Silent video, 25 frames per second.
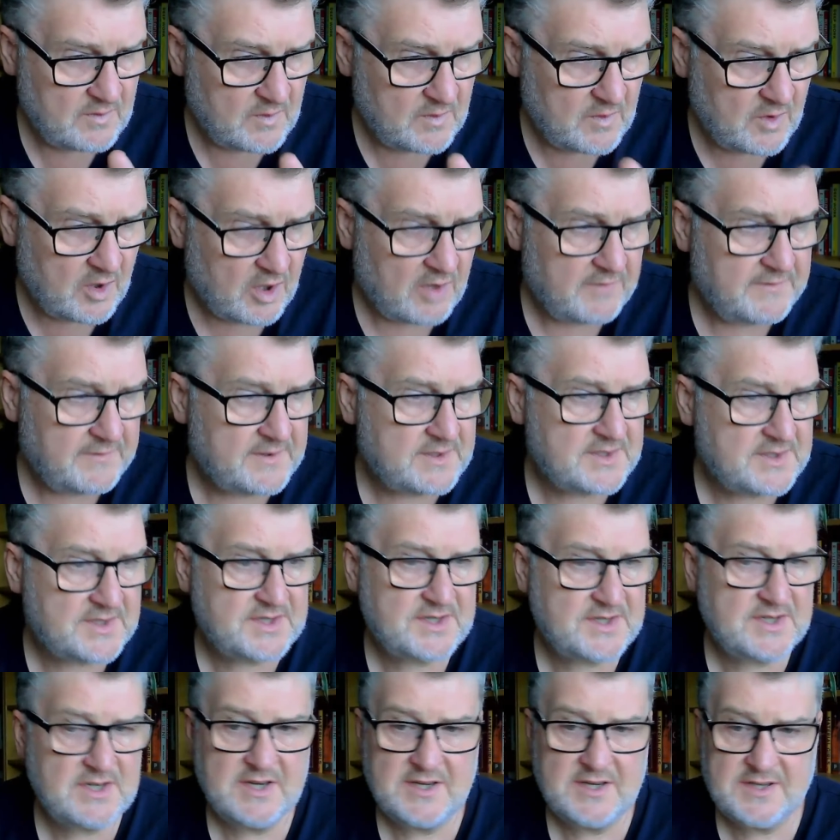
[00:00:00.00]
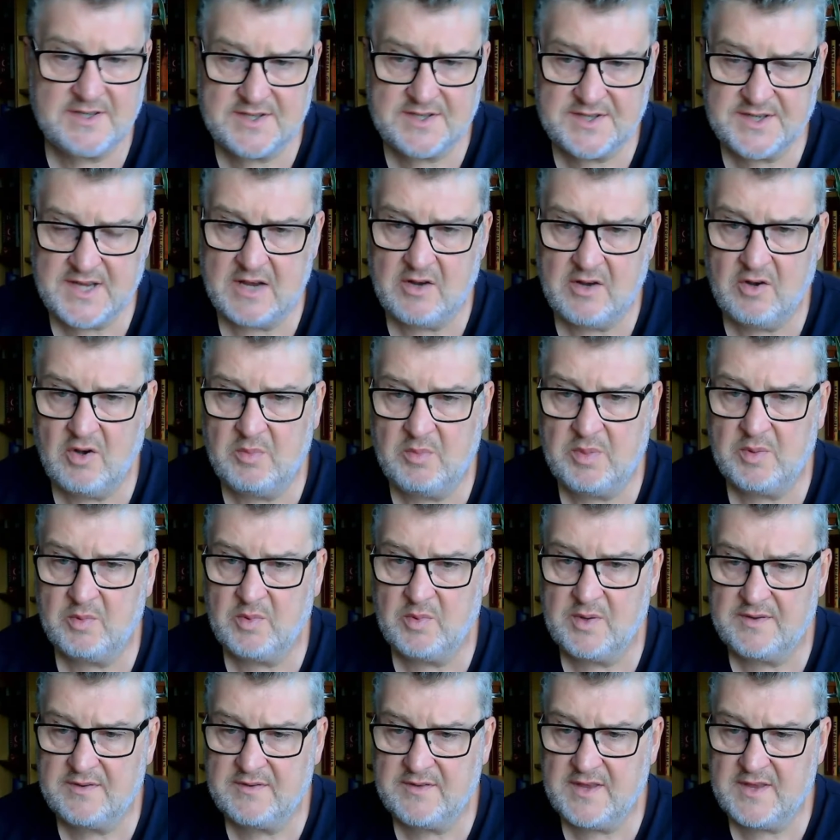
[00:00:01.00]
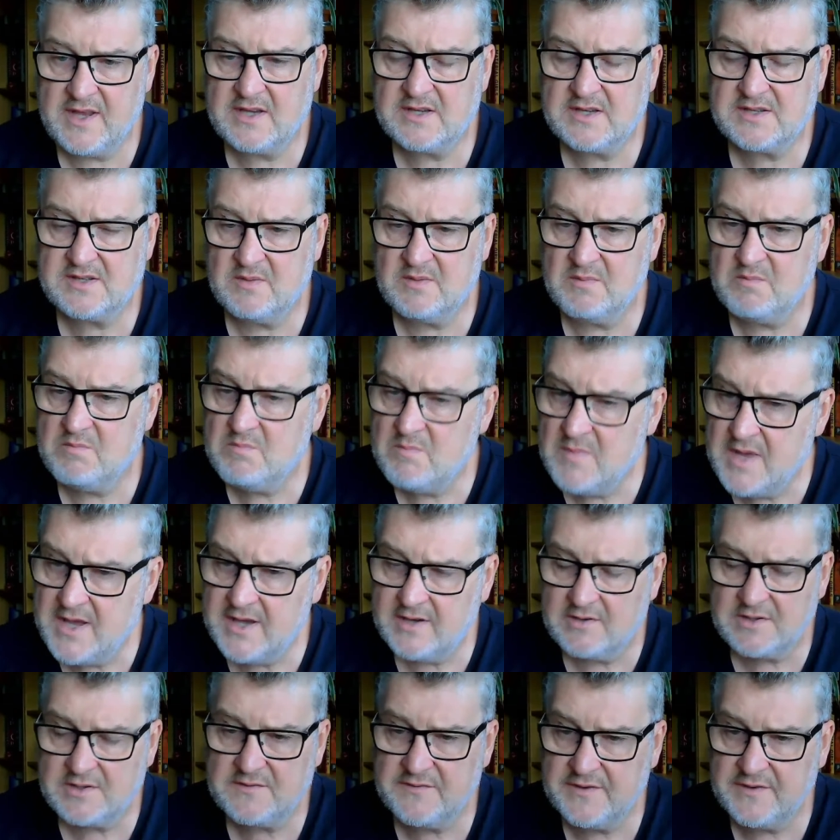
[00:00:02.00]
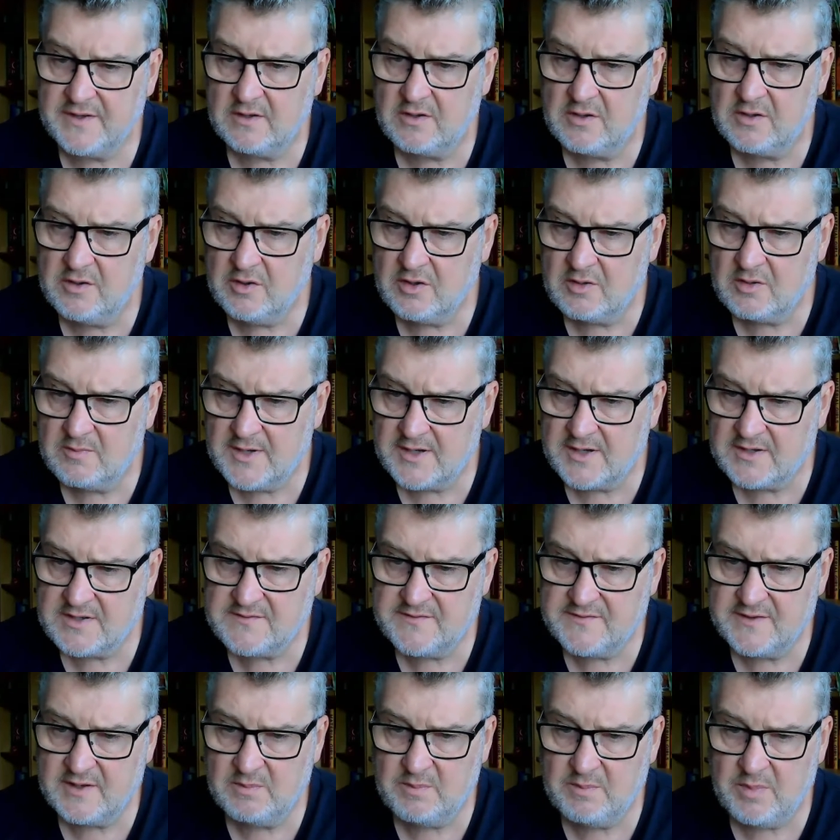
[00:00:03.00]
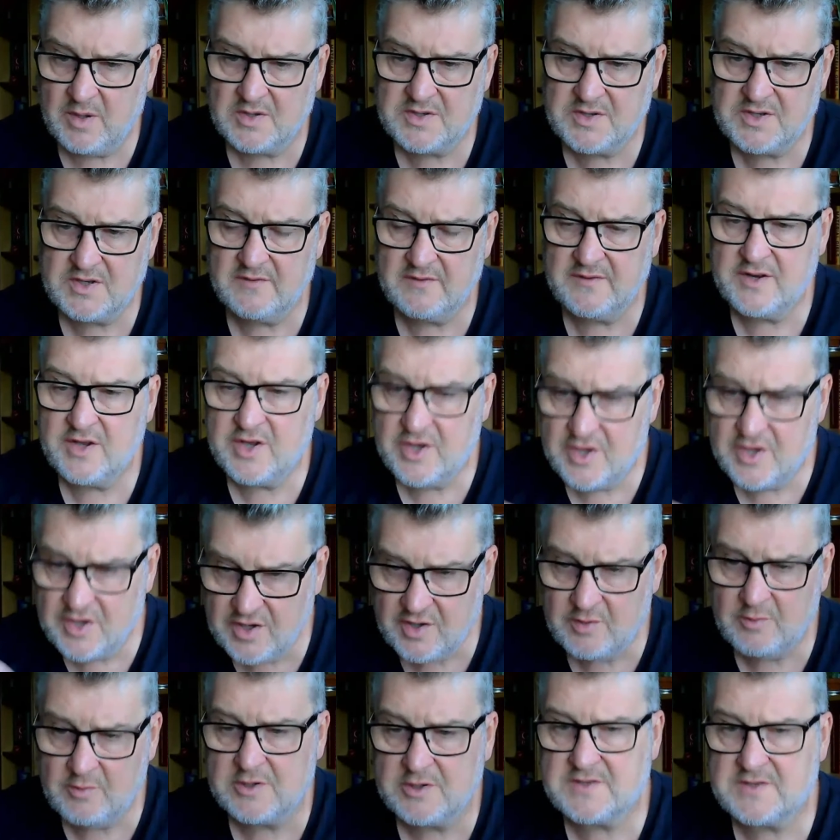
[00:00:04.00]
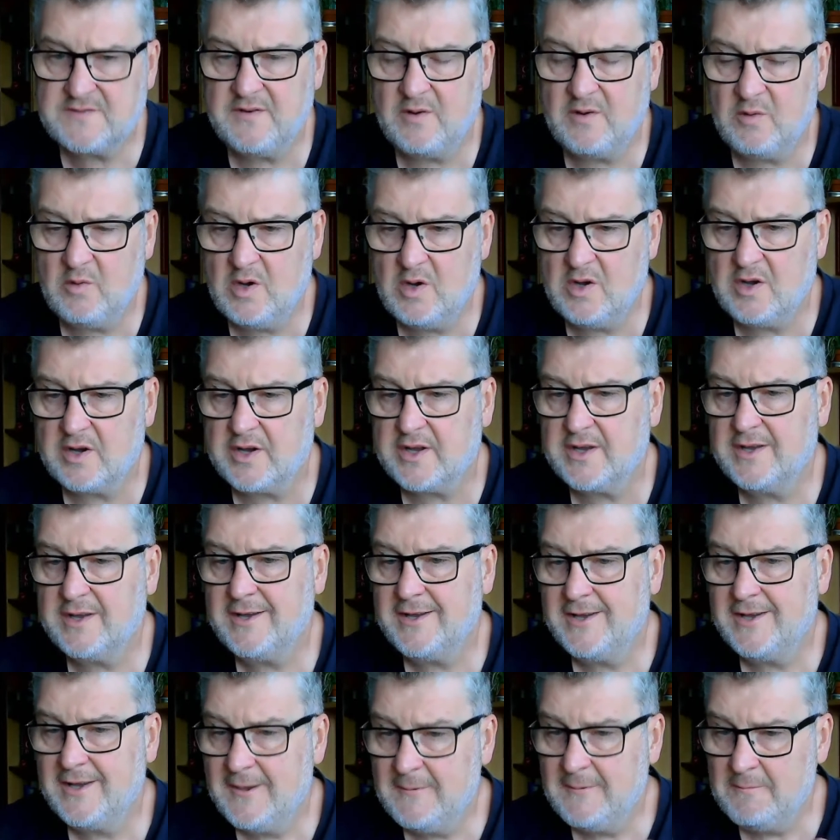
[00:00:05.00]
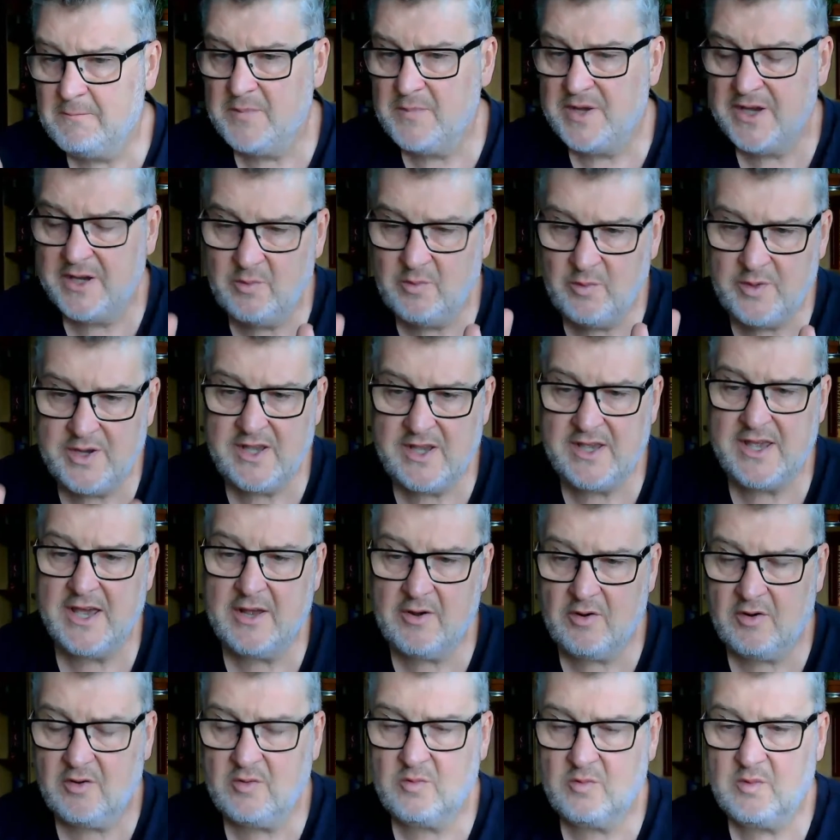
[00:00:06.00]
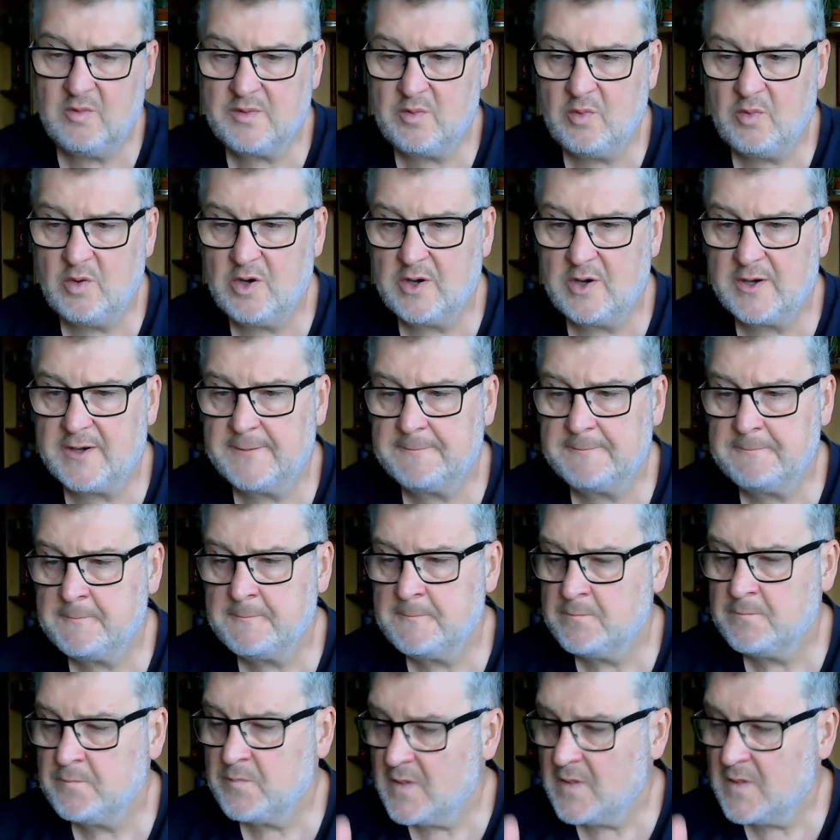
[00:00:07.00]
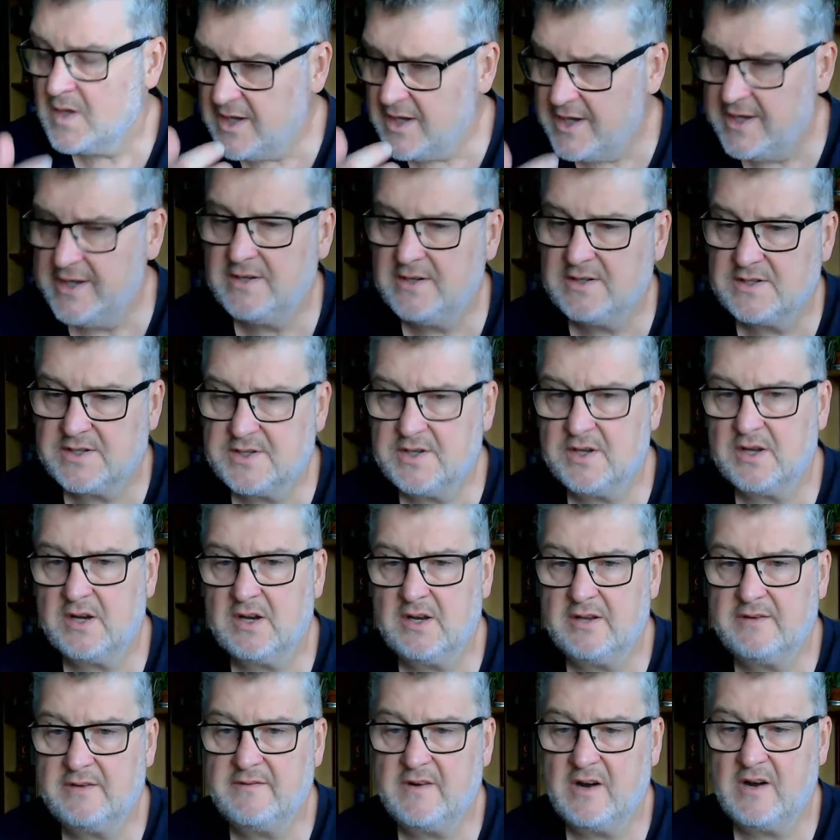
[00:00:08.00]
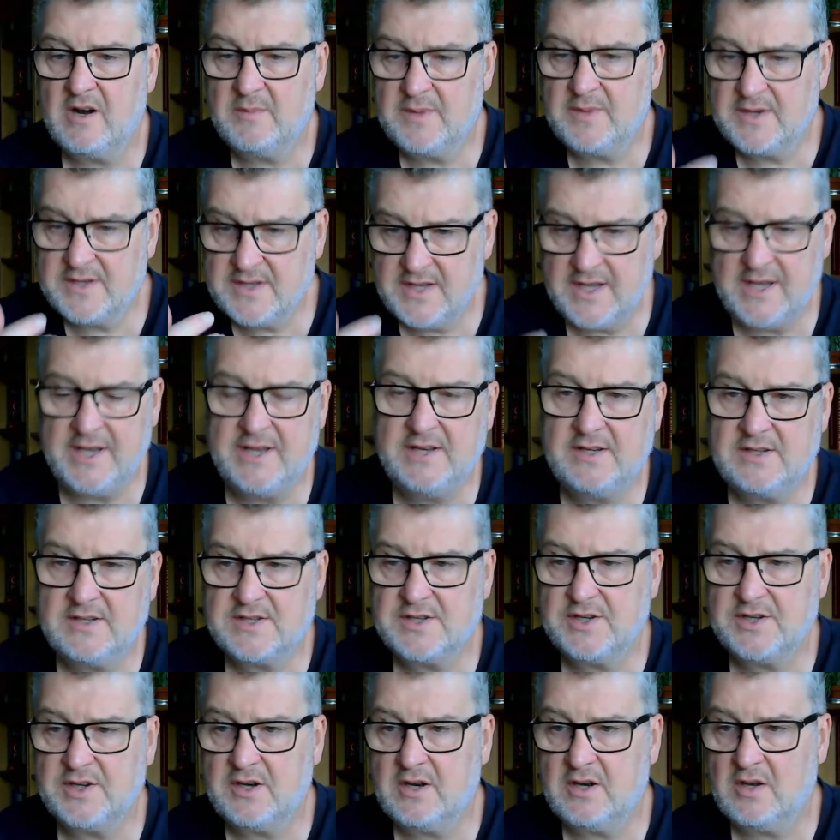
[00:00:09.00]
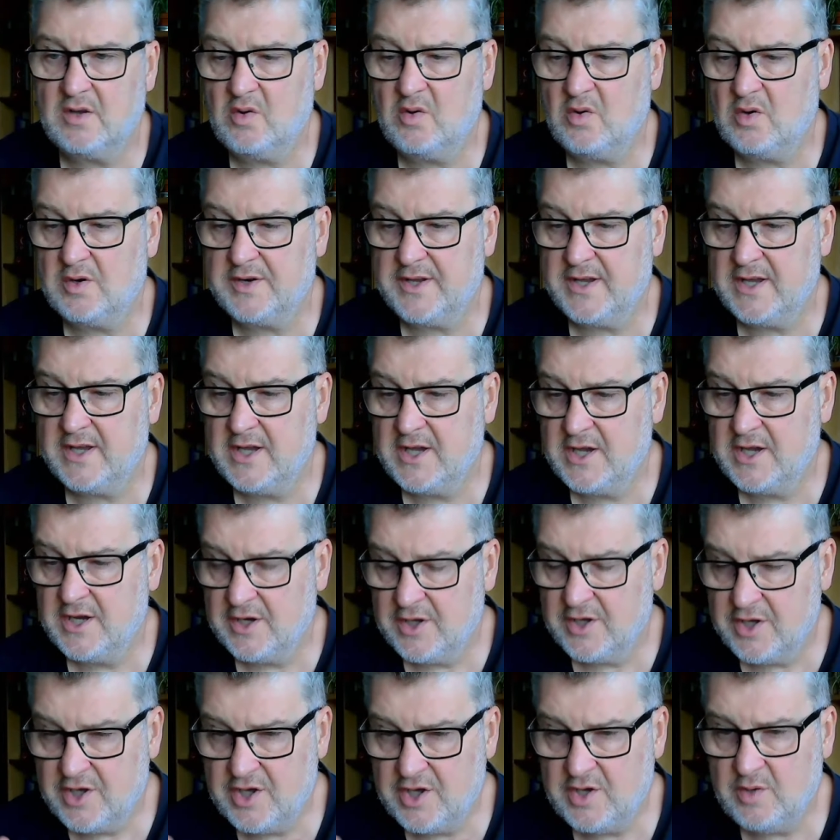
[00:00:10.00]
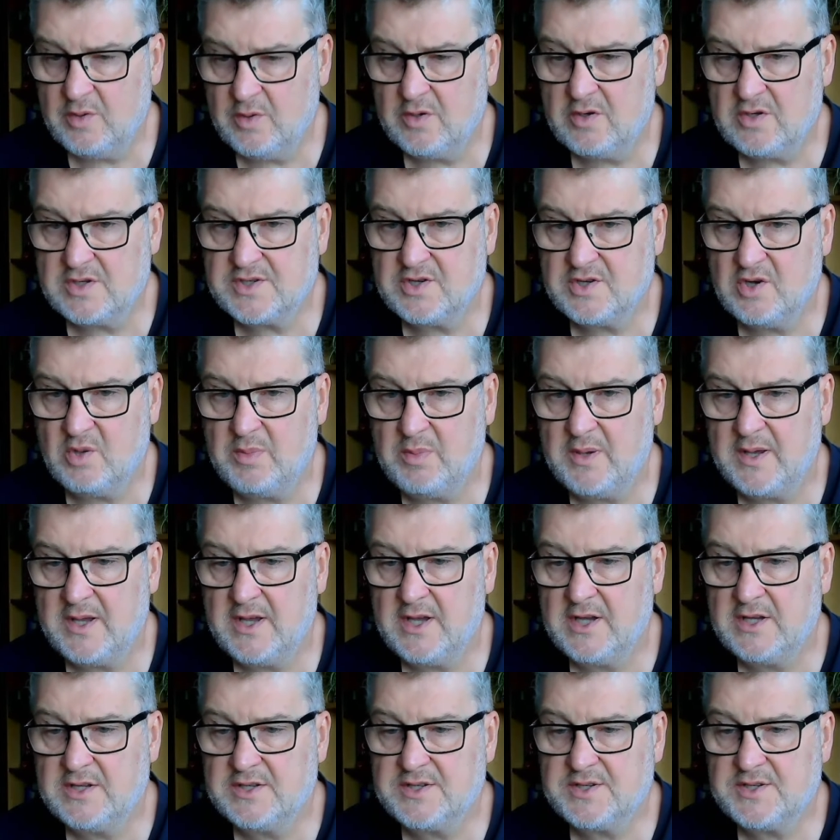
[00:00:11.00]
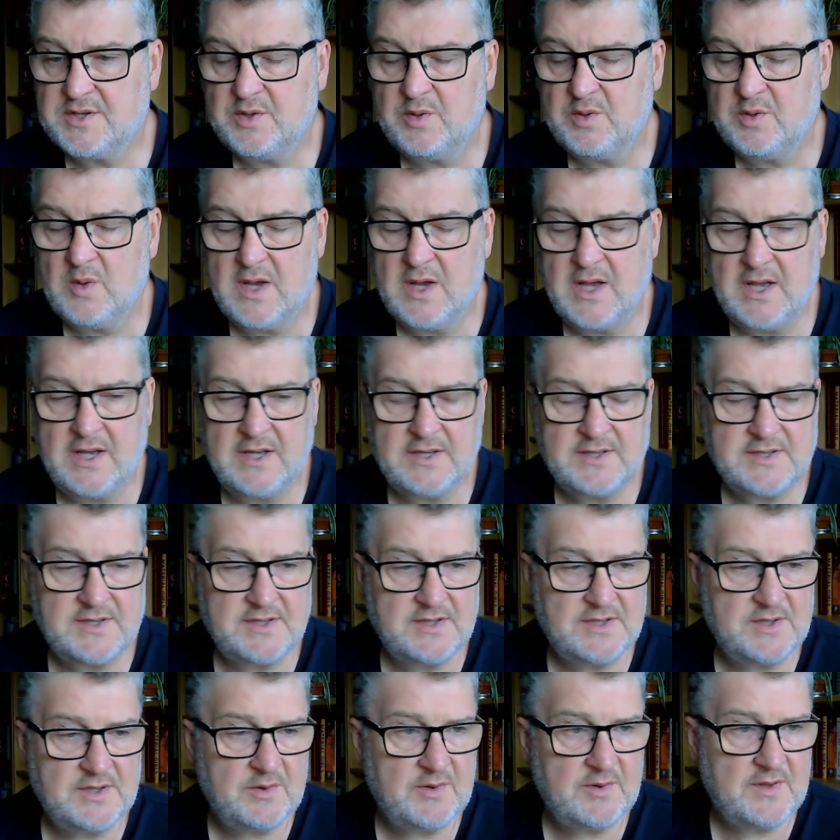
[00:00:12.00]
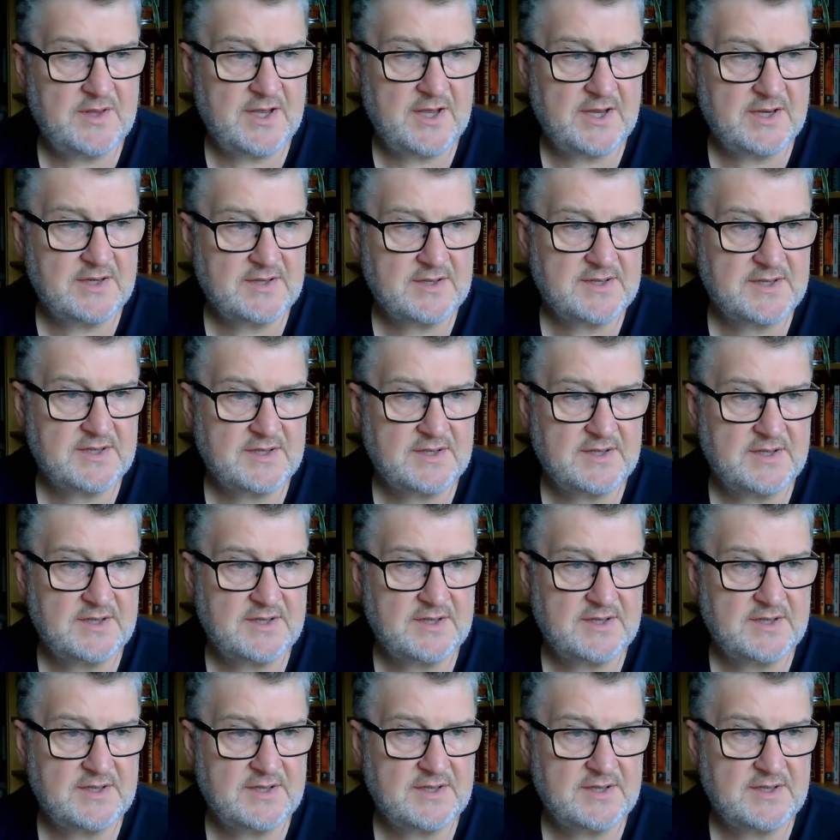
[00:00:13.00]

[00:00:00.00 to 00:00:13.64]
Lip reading: Office set up with things that make us feel good, make us feel positive, and cue us for work, mean we get on with work. Internal environment, internal order, queuing us up to do things